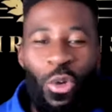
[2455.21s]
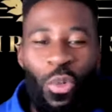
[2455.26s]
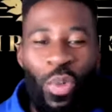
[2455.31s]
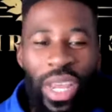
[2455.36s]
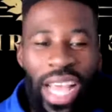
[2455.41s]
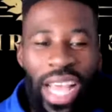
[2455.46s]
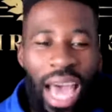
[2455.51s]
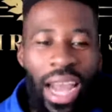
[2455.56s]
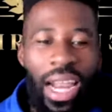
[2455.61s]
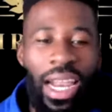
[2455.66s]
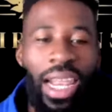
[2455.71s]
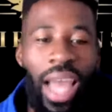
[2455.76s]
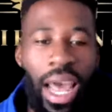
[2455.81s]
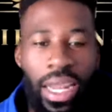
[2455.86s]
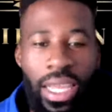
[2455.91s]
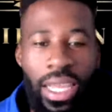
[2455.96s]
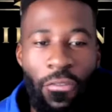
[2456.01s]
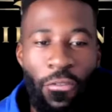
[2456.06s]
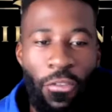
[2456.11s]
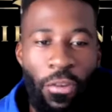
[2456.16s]
We got a
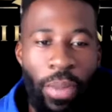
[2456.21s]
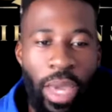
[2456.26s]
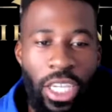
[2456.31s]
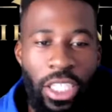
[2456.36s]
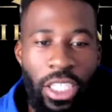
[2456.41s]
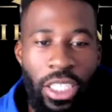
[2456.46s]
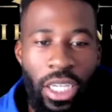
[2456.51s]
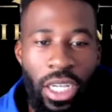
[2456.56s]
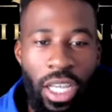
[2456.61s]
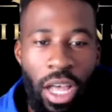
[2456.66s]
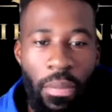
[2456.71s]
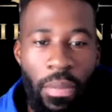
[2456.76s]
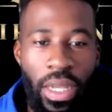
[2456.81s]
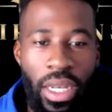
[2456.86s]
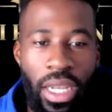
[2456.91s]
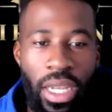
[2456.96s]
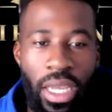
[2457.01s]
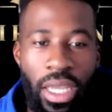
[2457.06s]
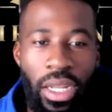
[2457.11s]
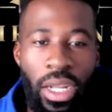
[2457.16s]
lot of information
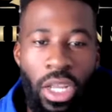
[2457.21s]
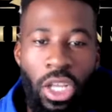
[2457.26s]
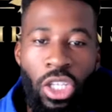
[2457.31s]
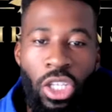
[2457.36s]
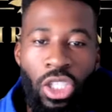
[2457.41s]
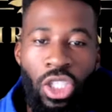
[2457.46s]
coming in.